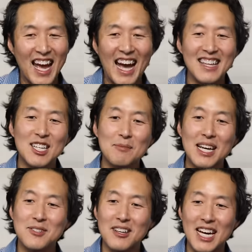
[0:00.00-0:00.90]
And then
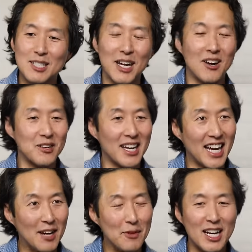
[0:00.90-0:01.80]
sometimes they'll ask me how old I
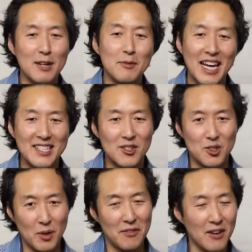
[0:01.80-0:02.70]
am and I'll answer
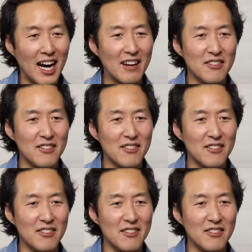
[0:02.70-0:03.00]
twenty-five.